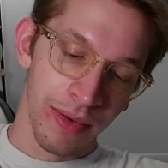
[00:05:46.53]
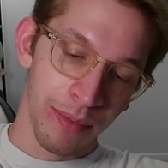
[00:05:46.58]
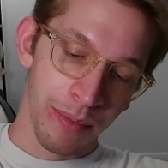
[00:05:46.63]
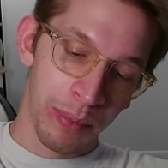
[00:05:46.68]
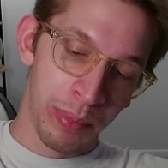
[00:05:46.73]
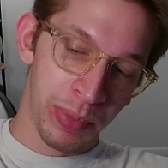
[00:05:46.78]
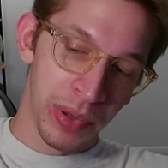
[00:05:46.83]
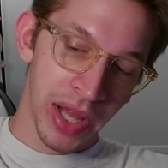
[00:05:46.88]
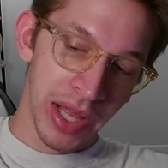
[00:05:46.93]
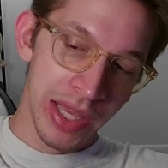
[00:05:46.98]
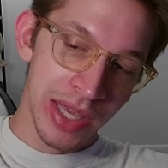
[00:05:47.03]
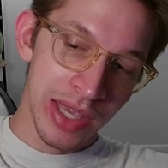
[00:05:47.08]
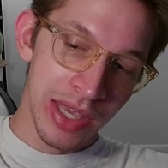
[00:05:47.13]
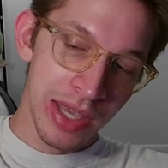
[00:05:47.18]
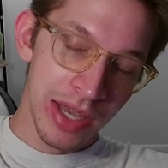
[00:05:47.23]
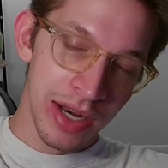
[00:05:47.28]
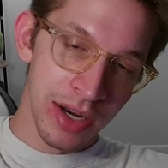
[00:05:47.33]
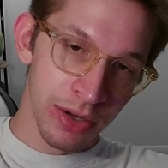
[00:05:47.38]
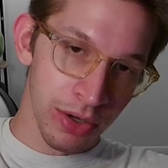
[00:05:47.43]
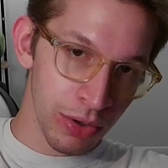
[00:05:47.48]
playing
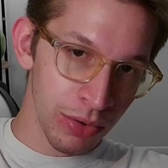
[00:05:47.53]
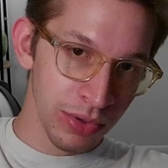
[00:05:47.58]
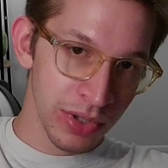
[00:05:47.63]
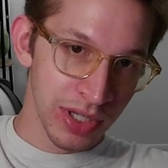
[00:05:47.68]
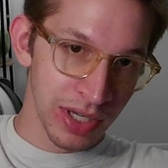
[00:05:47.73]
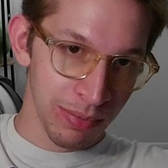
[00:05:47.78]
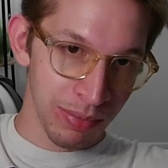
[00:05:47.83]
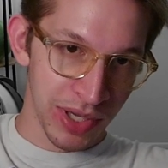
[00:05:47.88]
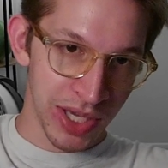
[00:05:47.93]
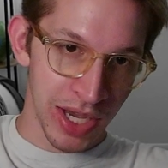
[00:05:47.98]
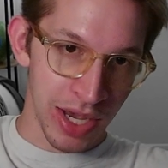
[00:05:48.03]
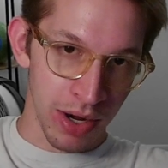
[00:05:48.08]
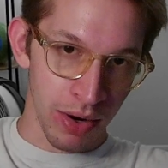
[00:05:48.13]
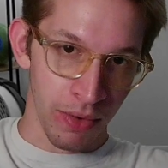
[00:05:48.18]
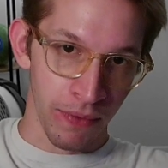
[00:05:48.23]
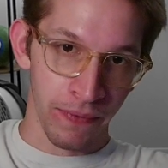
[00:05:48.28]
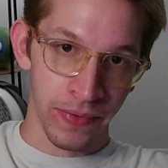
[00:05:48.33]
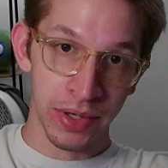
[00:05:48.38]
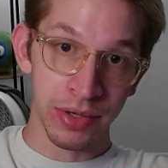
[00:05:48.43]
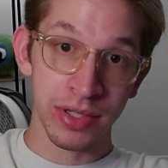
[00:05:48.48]
an acoustic piano
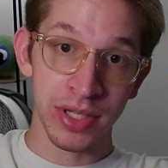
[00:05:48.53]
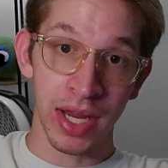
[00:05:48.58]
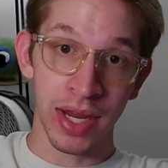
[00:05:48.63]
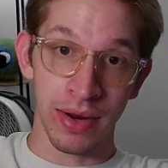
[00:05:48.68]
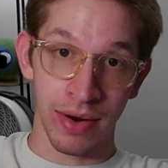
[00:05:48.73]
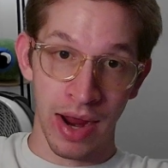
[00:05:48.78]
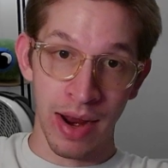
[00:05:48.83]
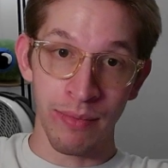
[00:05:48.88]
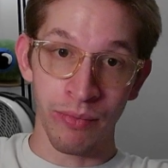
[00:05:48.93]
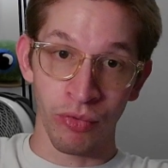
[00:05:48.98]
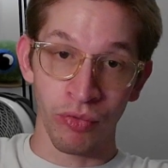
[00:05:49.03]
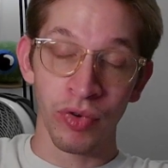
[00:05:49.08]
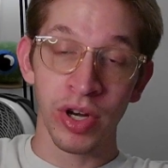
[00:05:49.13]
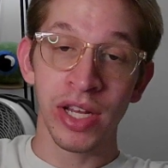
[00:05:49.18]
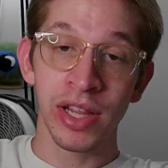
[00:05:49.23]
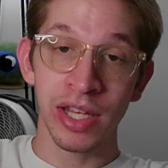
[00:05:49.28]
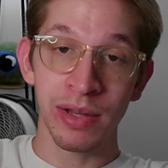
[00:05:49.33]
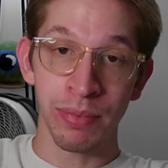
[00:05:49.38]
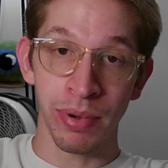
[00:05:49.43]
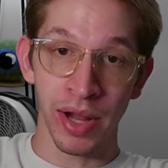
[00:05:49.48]
feels like I'm
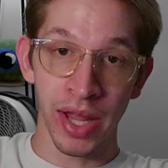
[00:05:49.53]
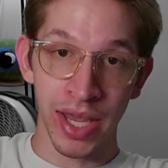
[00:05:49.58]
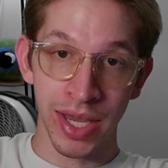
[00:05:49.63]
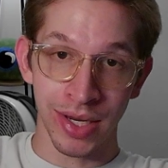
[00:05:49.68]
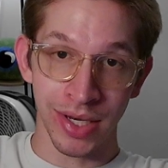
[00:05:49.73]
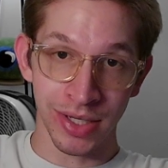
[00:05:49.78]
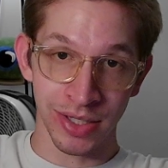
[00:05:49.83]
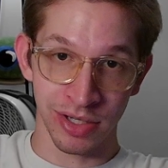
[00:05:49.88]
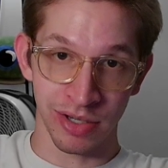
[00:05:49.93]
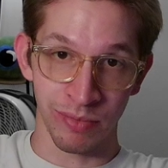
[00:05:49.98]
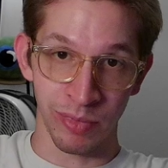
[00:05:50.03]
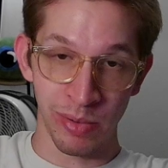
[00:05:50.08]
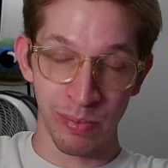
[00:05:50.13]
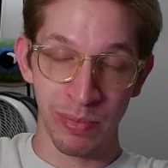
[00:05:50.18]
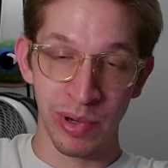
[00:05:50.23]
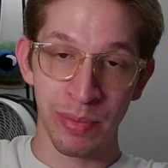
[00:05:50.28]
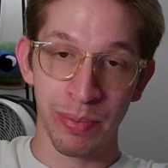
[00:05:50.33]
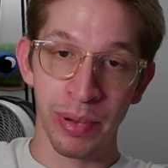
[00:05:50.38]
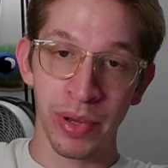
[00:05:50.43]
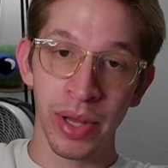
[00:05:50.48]
really playing an instrument,
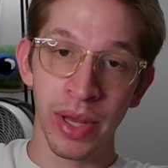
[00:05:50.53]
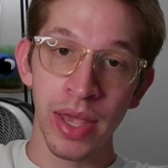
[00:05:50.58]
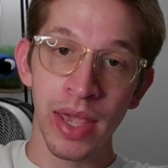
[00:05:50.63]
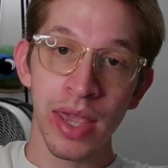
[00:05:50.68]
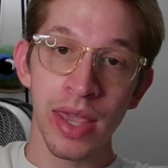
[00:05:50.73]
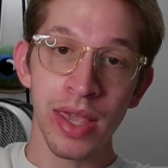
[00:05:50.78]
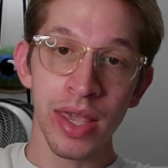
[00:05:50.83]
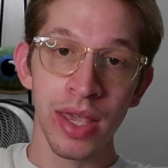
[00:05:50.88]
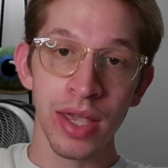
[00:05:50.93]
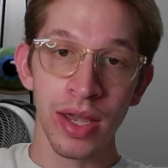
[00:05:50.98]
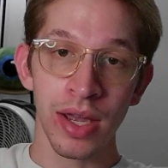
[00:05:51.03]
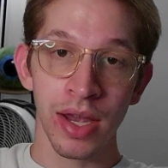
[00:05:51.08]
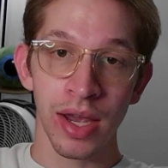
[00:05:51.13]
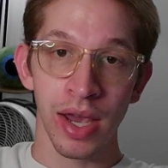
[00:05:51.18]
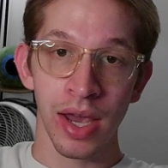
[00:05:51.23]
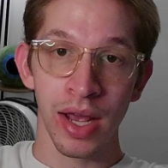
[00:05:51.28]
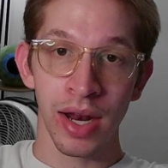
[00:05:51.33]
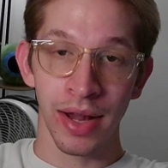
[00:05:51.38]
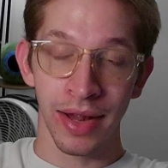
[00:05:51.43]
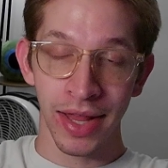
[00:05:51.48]
but playing
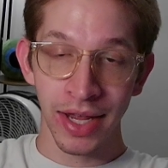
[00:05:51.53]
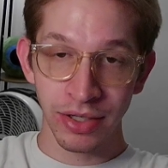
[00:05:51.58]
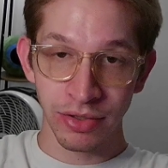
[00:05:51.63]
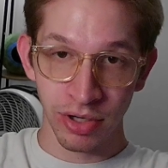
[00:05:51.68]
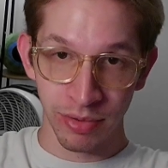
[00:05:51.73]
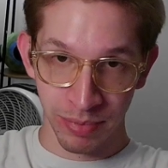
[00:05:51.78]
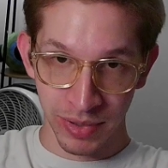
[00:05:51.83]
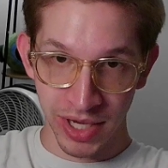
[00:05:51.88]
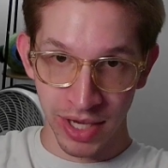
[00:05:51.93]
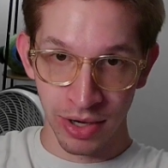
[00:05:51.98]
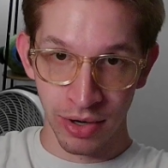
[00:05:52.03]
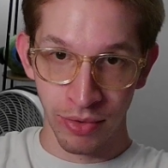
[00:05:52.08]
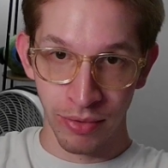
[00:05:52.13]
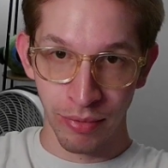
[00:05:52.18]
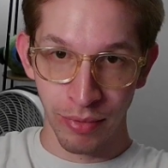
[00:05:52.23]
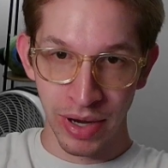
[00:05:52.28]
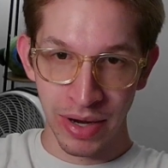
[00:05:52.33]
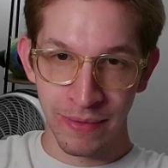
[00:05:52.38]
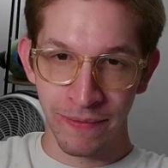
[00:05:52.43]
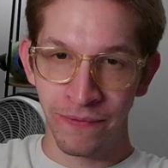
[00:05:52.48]
an electric piano,
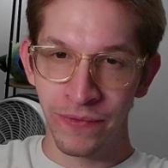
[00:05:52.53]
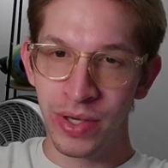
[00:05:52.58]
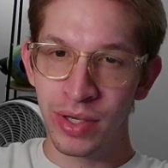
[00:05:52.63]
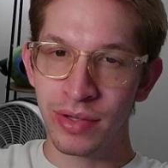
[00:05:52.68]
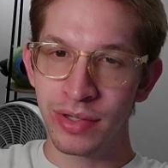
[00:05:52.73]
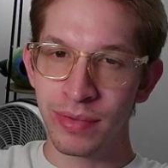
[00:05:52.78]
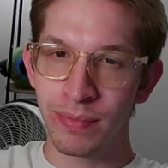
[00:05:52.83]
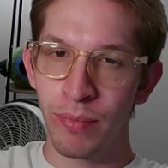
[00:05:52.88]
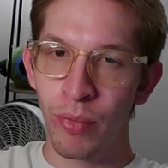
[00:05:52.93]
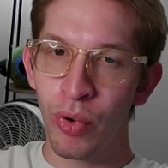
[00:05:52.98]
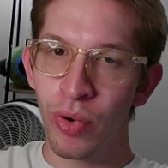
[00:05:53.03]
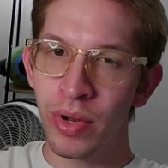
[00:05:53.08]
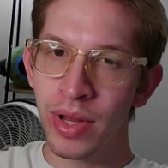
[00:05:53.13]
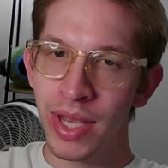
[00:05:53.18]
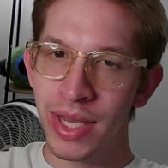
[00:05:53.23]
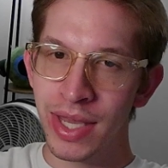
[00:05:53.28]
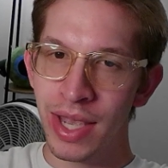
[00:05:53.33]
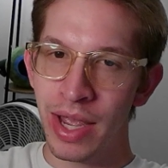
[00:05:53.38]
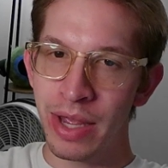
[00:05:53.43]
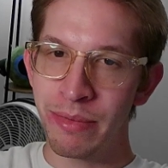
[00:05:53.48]
it feels more
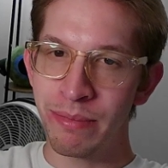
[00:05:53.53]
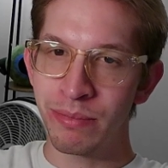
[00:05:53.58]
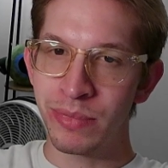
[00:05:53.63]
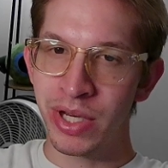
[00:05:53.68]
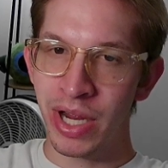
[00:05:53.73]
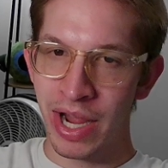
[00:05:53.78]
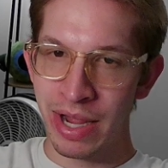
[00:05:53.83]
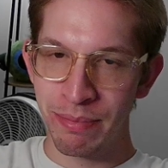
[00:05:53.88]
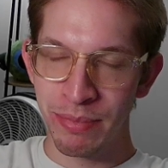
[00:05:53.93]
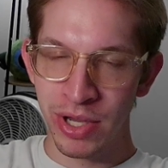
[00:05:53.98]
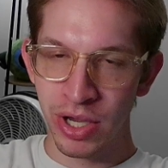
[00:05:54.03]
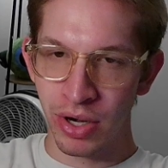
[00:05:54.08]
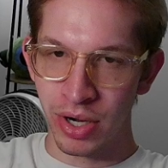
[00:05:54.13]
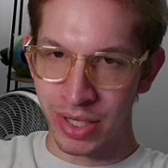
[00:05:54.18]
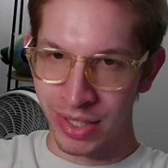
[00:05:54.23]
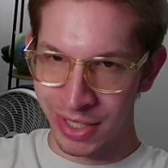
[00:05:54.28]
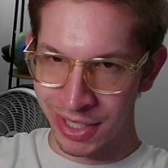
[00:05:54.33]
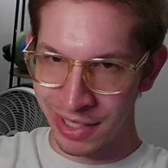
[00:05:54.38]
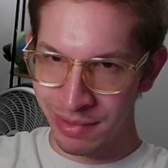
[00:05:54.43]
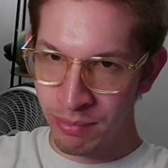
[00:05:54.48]
like I'm typing on a
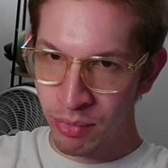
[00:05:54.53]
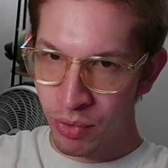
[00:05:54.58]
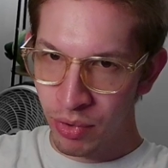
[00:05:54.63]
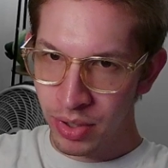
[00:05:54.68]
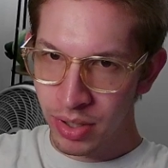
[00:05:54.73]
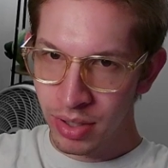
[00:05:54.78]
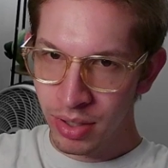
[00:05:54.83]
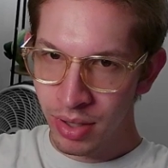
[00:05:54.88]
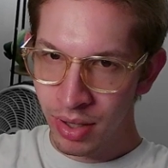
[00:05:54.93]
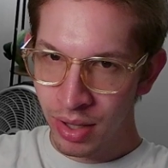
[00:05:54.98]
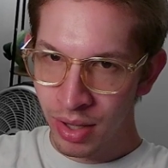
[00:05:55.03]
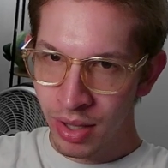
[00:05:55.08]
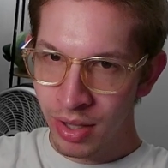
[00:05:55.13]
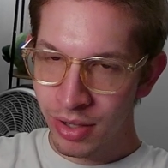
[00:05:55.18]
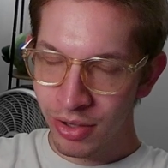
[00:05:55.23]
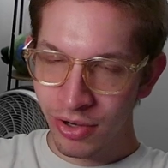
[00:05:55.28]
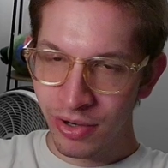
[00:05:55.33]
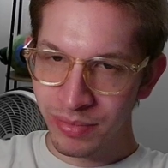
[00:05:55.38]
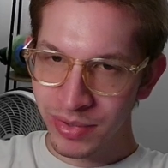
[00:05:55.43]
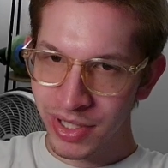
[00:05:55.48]
keyboard. You
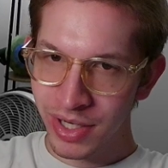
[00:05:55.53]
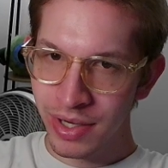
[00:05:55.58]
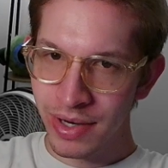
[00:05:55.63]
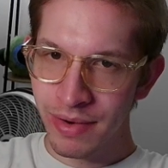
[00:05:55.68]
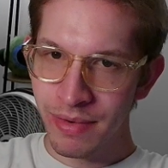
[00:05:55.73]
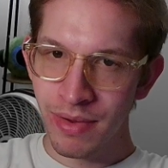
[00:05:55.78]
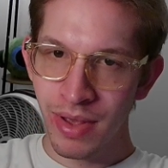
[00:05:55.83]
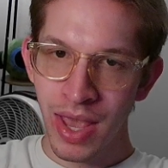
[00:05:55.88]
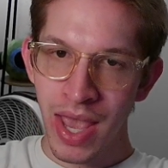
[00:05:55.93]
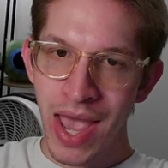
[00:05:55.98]
know what I'm saying?